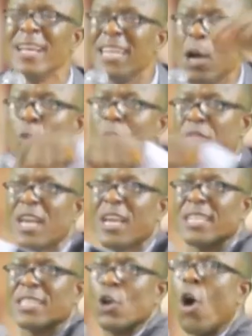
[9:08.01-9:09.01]
They will think
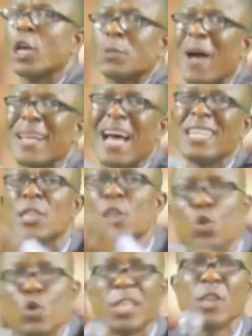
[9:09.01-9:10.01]
it's your husband that
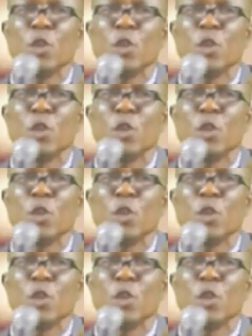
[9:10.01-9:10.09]
is using